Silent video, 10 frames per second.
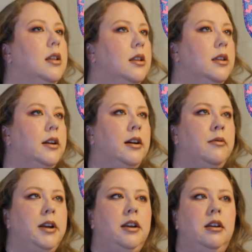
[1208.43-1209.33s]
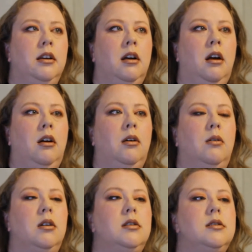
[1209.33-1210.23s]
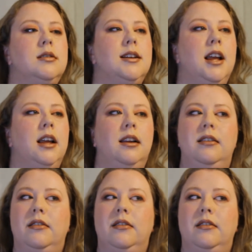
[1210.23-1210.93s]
There we go. And